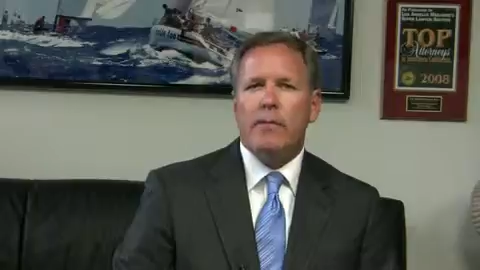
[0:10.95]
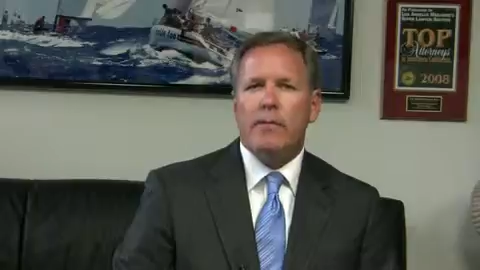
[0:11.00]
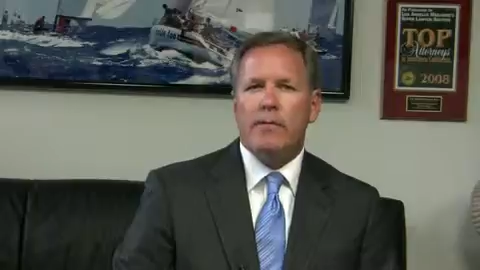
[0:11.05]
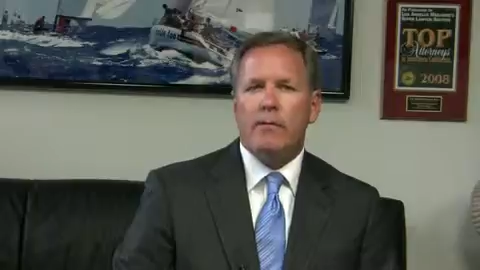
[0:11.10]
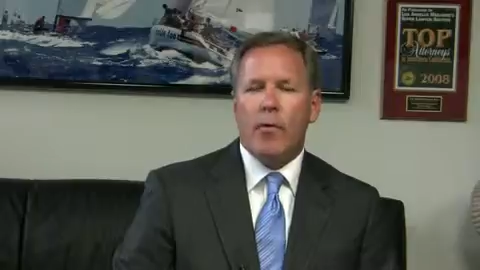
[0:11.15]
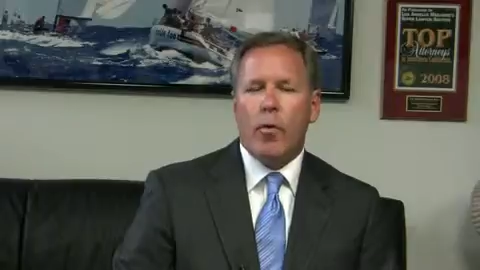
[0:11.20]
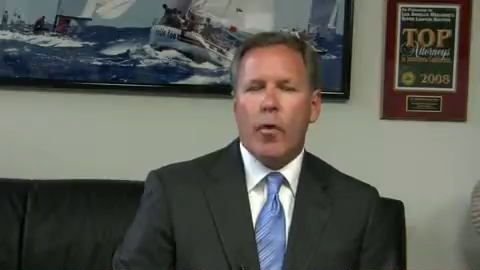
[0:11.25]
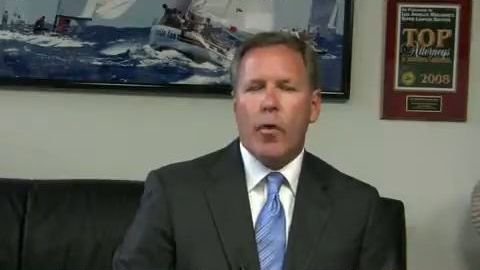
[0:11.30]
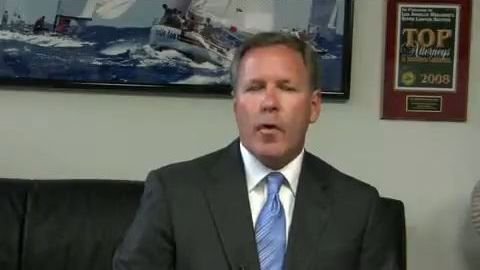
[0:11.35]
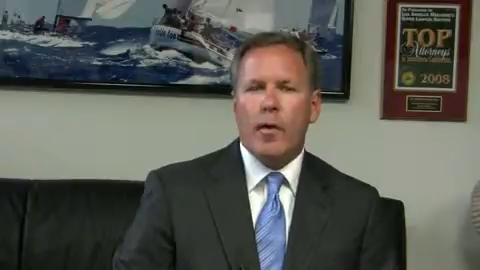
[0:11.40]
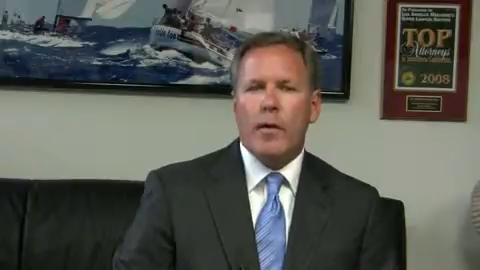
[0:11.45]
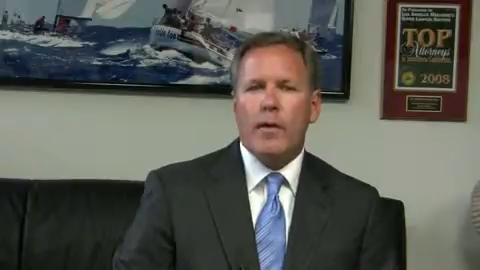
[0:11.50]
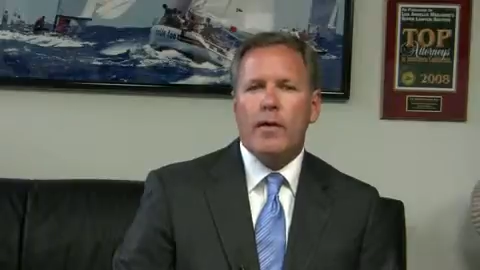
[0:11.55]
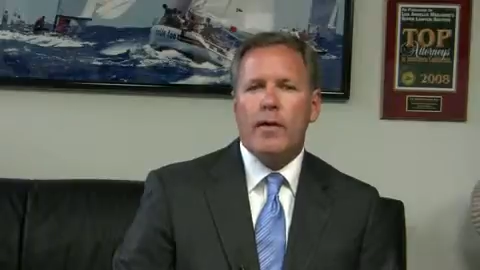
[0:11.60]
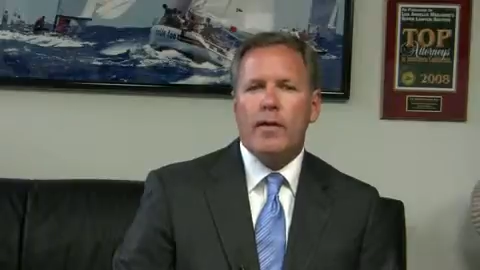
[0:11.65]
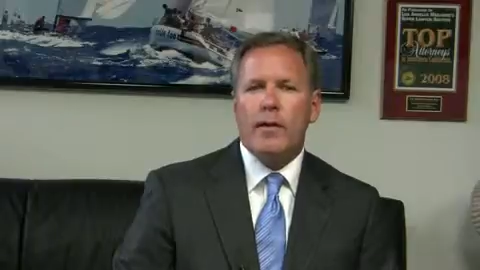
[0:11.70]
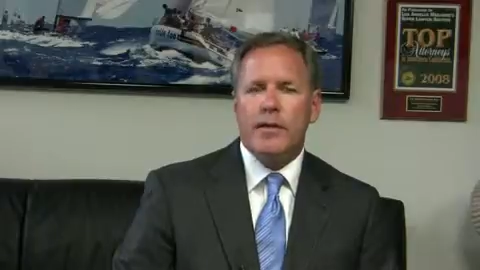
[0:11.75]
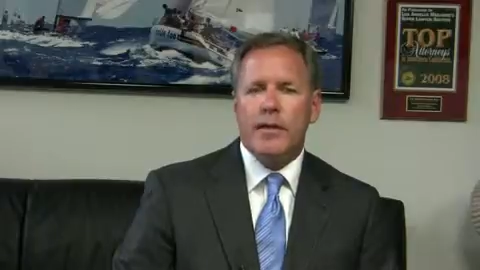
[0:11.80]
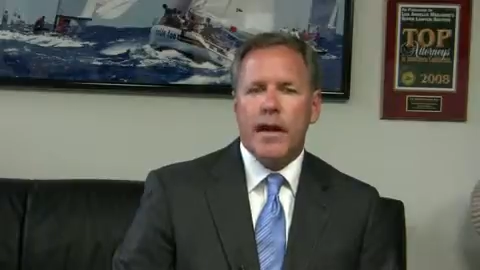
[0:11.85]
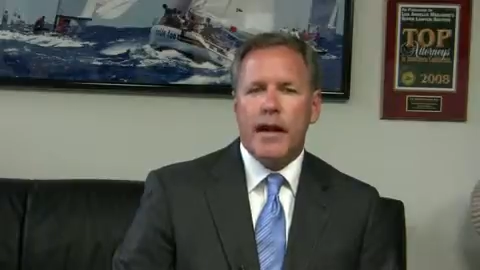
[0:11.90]
for
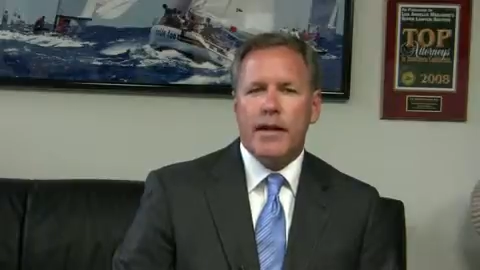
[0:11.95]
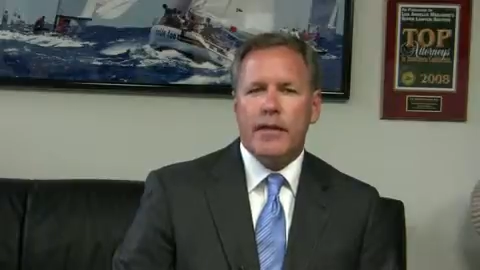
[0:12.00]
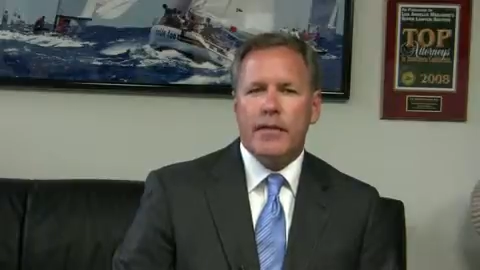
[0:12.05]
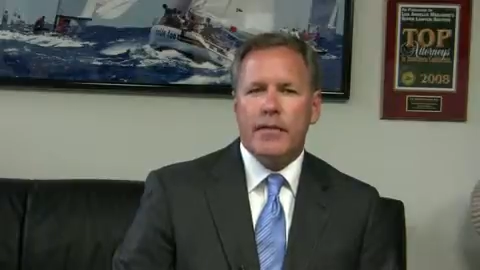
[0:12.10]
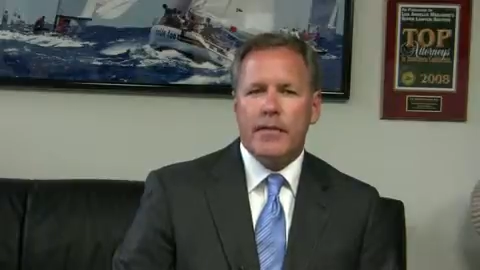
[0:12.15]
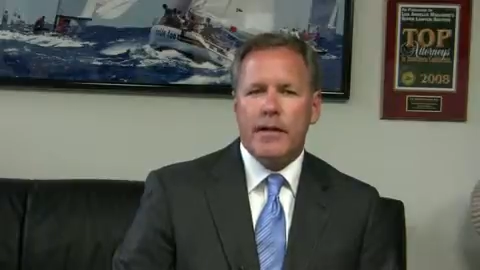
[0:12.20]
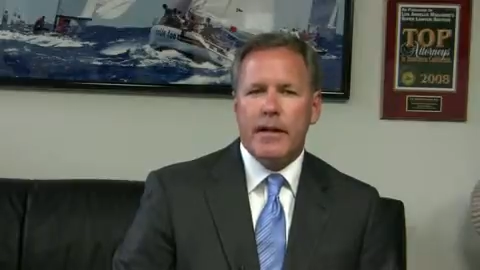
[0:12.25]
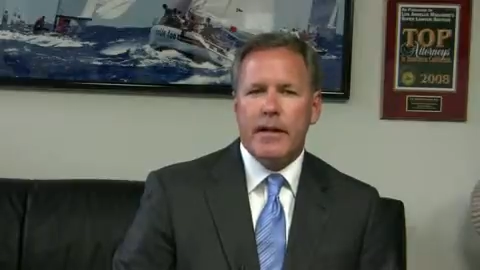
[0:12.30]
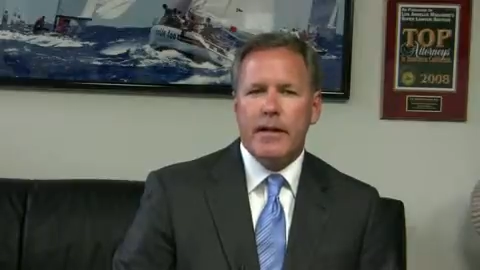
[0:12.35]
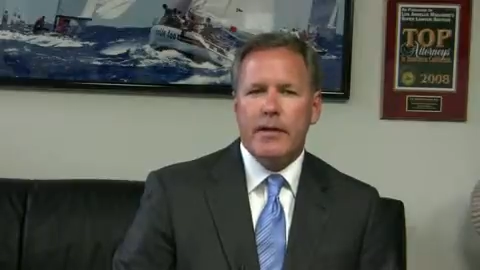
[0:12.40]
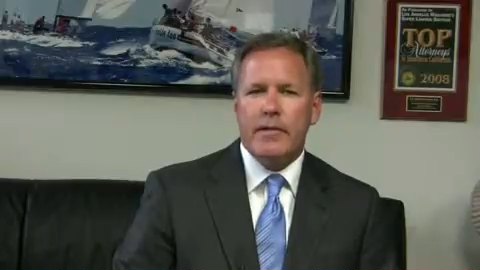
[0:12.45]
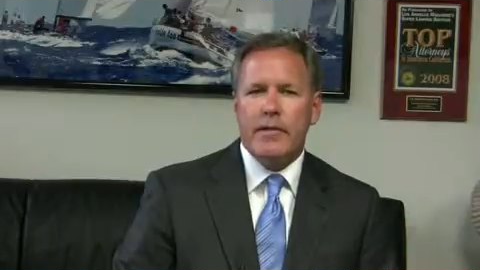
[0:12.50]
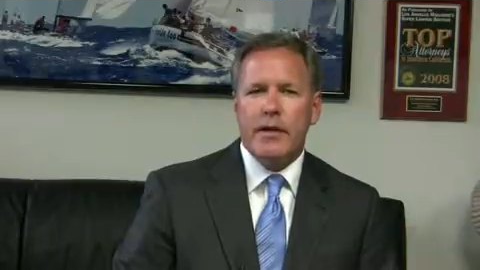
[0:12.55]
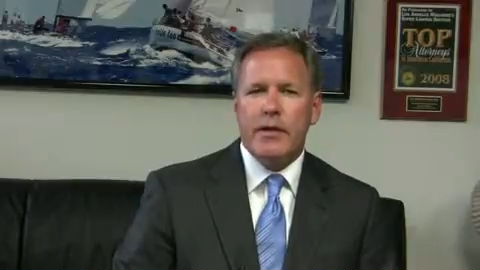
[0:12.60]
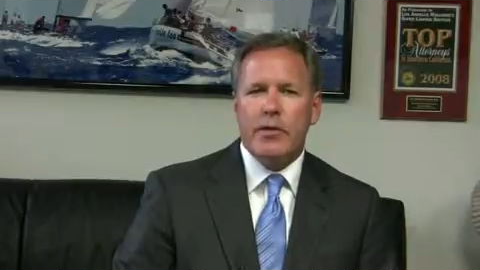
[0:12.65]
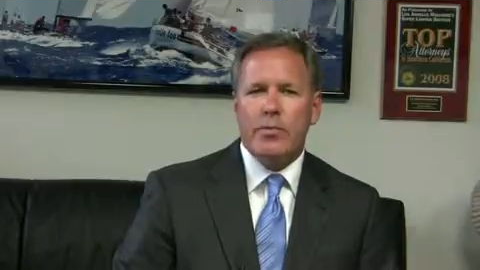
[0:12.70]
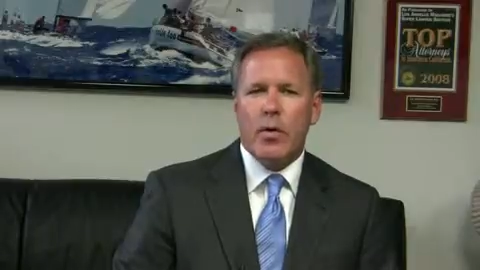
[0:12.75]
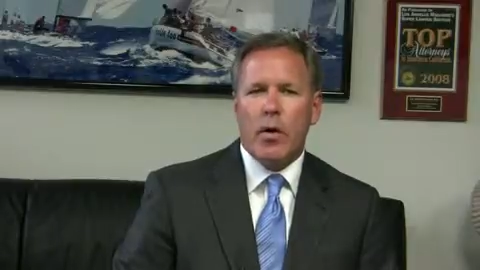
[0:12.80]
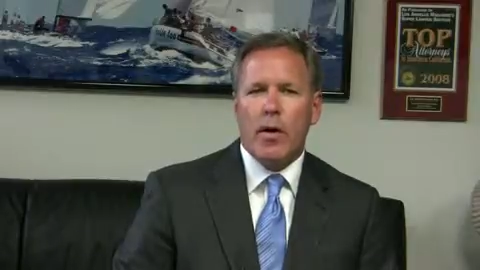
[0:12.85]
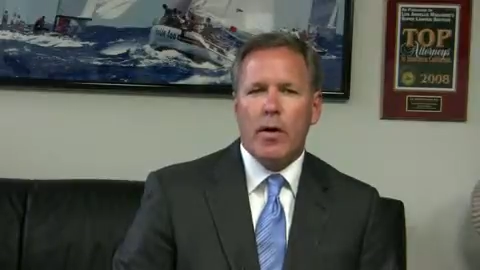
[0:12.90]
the death of an
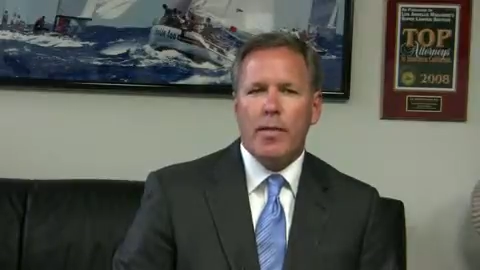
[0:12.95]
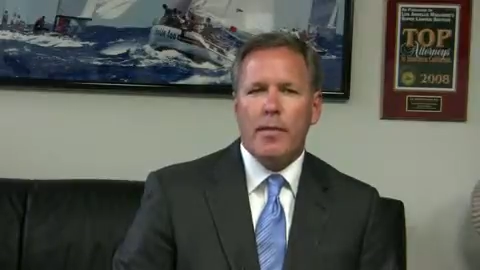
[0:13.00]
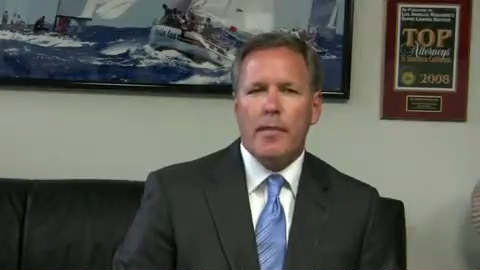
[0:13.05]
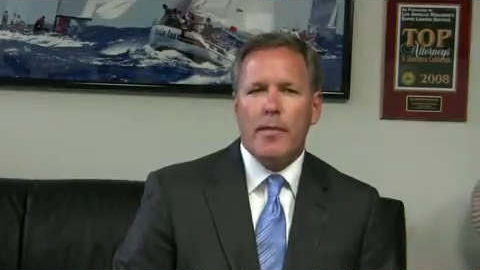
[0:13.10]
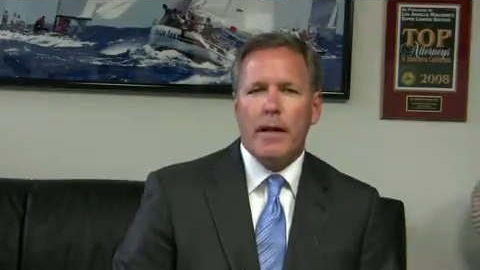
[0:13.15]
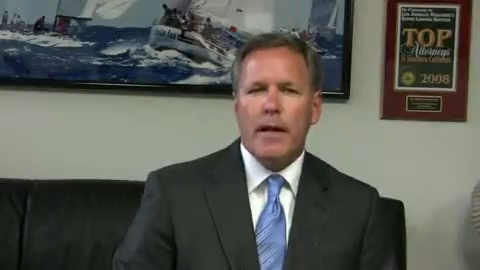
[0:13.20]
individual.